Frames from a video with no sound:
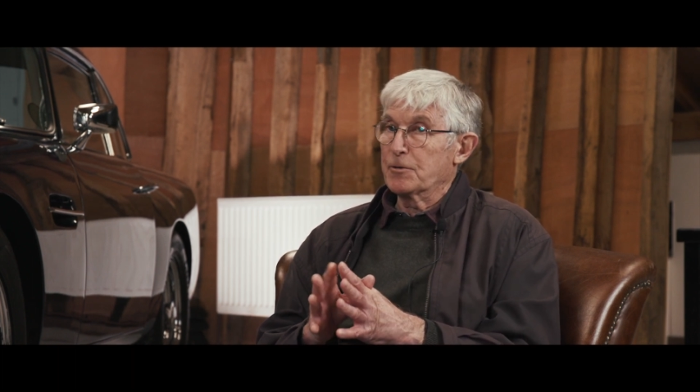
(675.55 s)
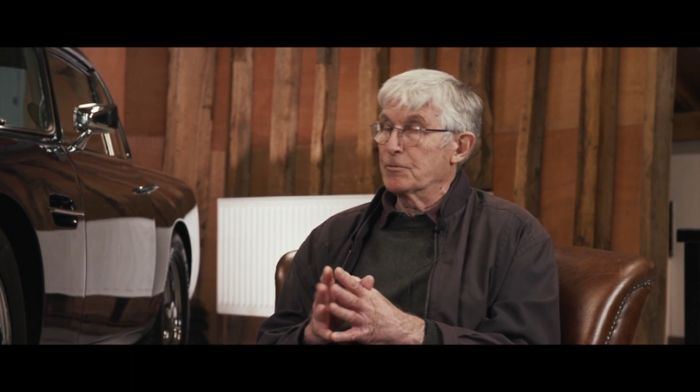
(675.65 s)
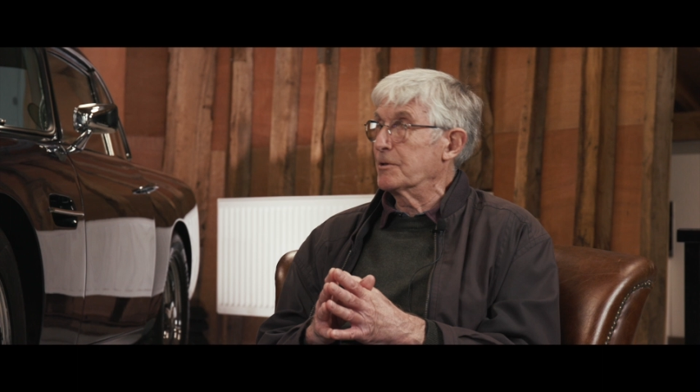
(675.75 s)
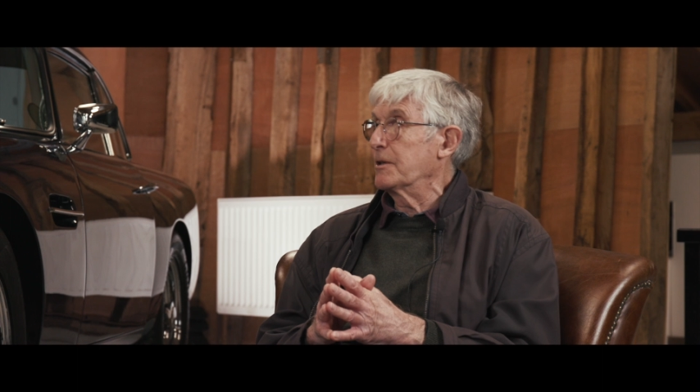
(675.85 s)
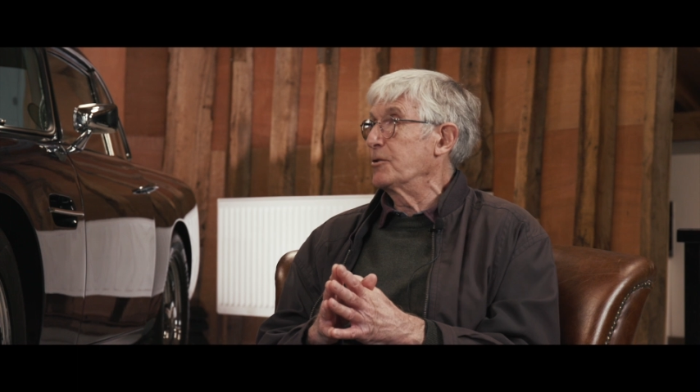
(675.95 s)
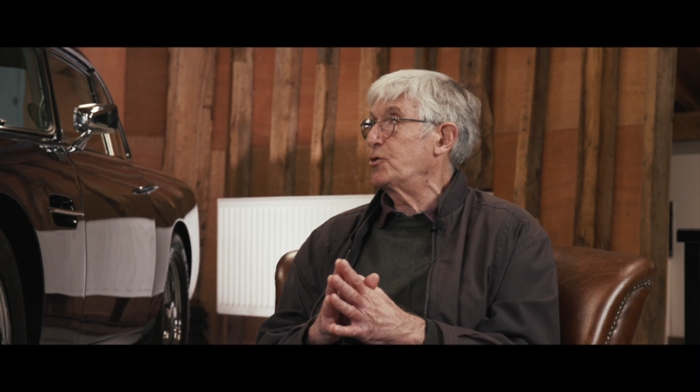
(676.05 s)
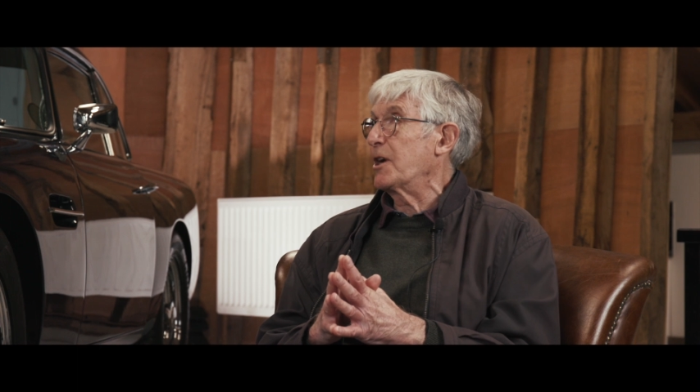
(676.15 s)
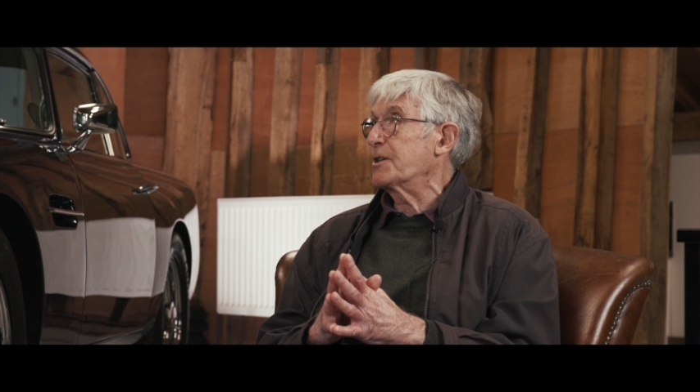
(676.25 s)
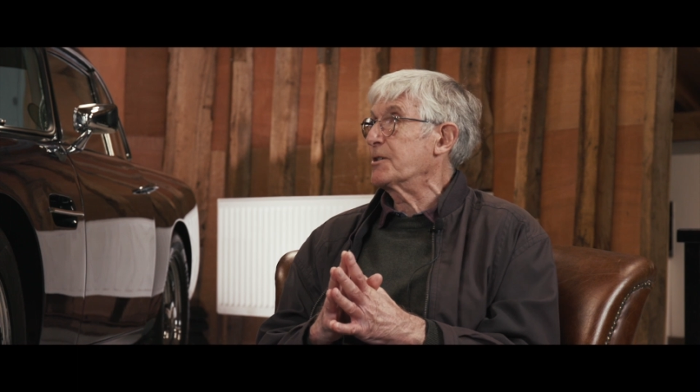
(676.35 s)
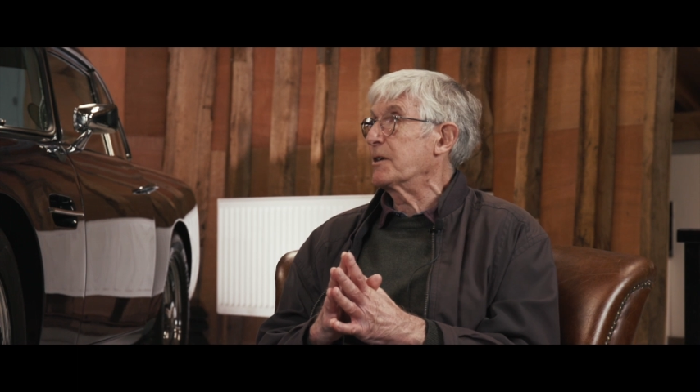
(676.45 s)
talking
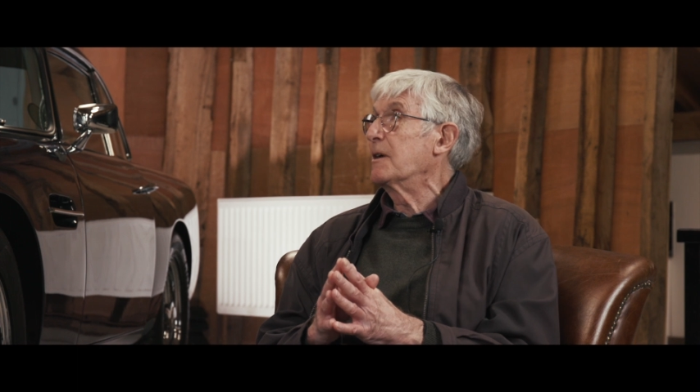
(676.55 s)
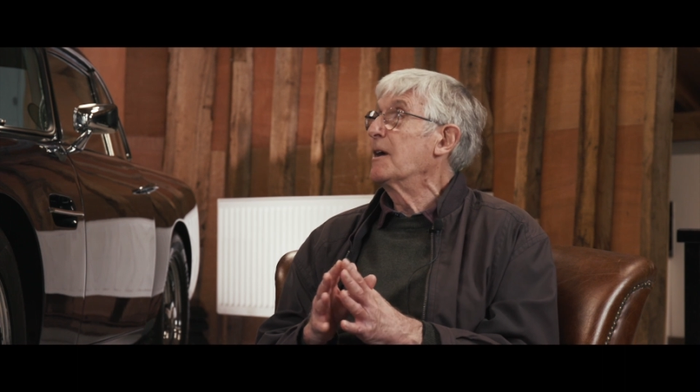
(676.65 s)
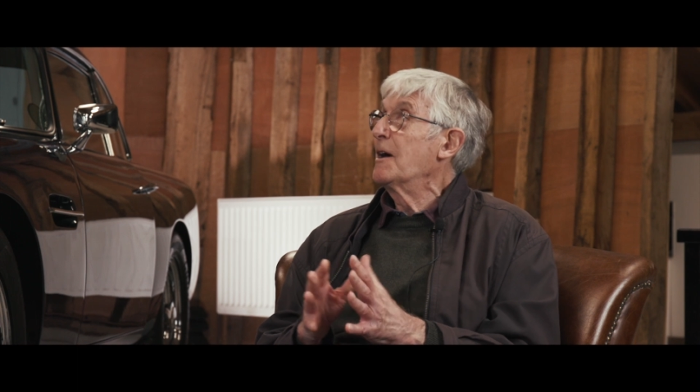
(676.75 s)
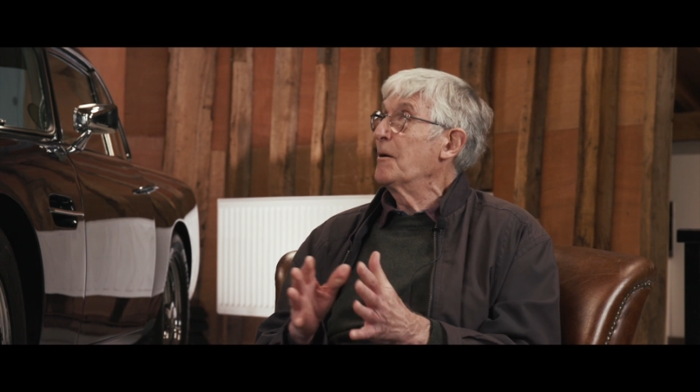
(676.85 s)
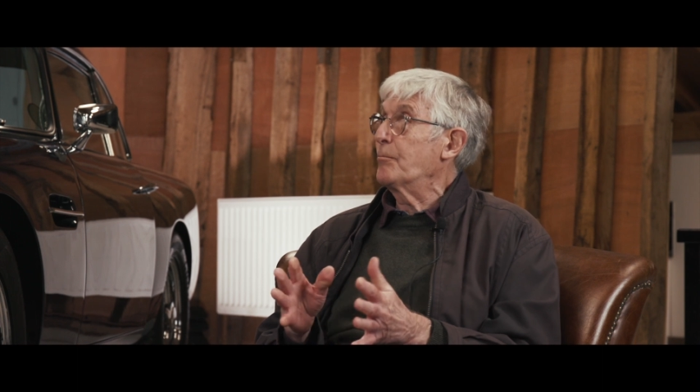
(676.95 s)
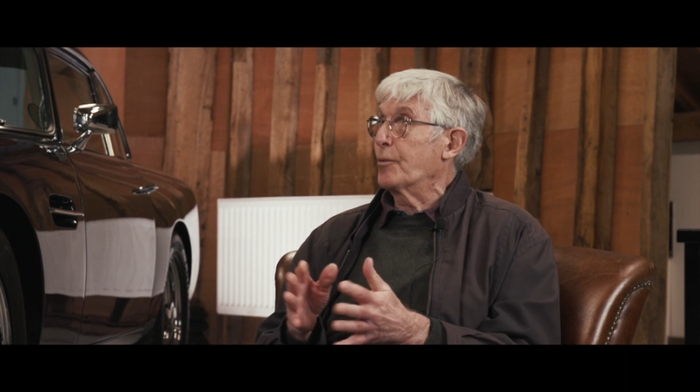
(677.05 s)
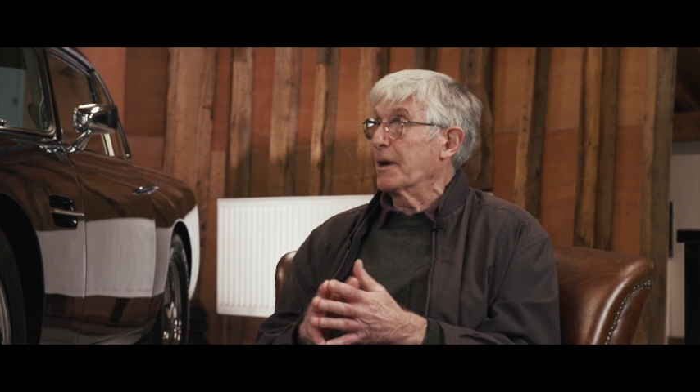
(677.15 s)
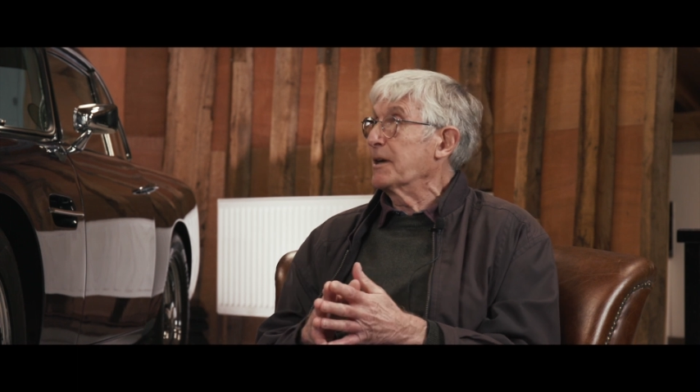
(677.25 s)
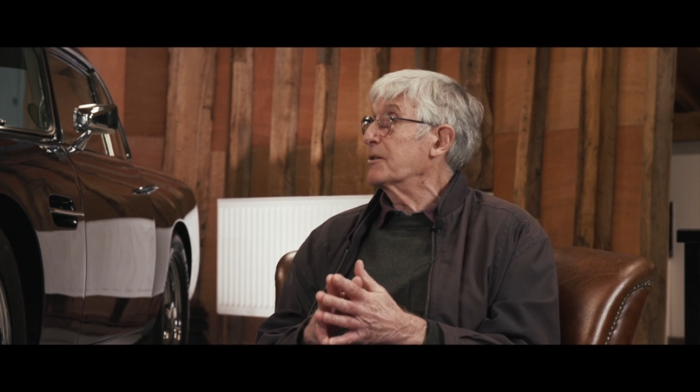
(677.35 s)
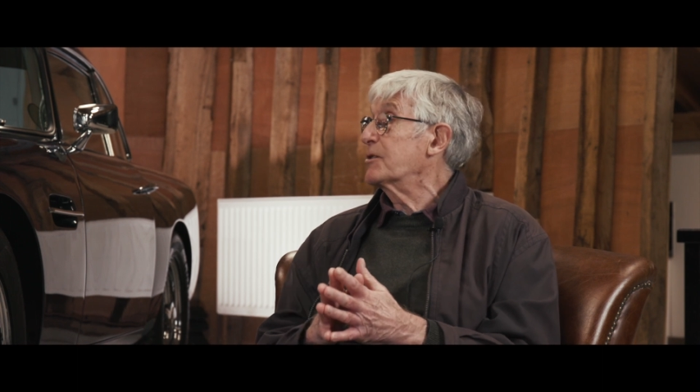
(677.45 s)
chassis,
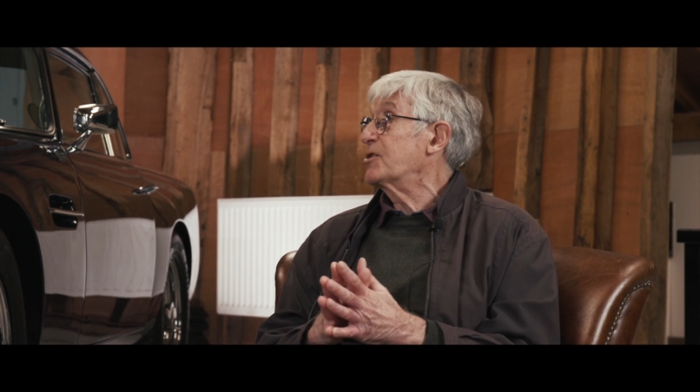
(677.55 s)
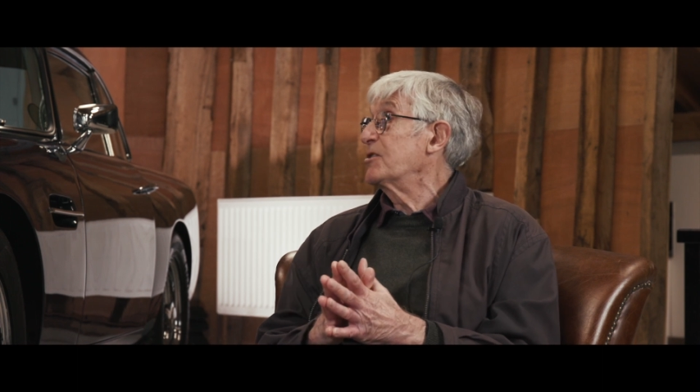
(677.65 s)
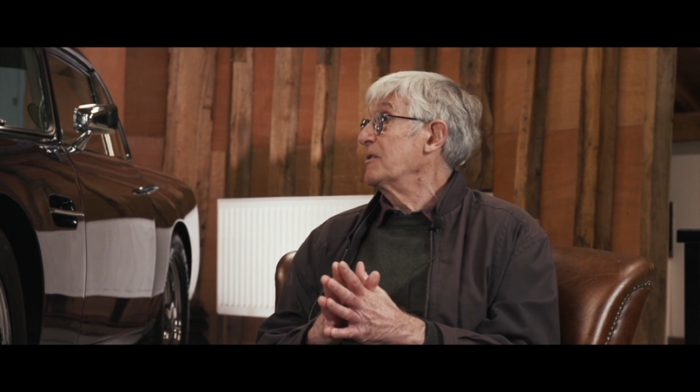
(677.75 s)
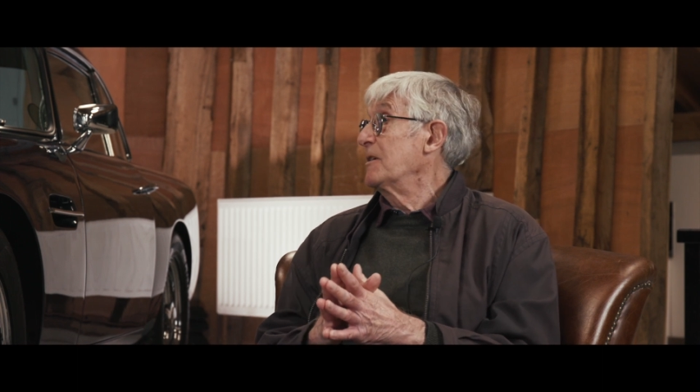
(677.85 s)
brakes,